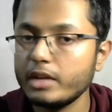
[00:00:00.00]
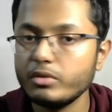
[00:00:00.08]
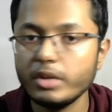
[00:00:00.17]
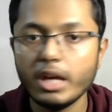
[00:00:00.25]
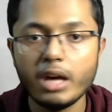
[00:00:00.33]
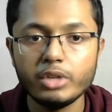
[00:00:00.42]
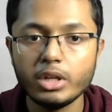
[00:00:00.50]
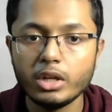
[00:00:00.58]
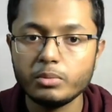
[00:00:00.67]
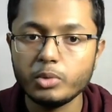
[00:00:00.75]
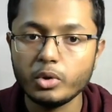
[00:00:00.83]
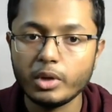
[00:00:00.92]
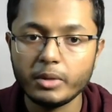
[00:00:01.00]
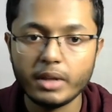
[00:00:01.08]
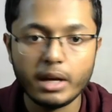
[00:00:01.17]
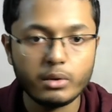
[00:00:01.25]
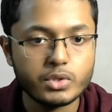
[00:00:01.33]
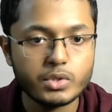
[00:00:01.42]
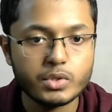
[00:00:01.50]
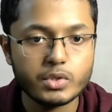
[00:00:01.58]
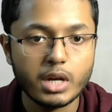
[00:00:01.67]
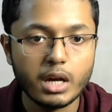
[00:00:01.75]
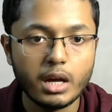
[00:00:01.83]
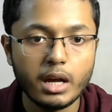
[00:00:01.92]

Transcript: that we have in other programming languages,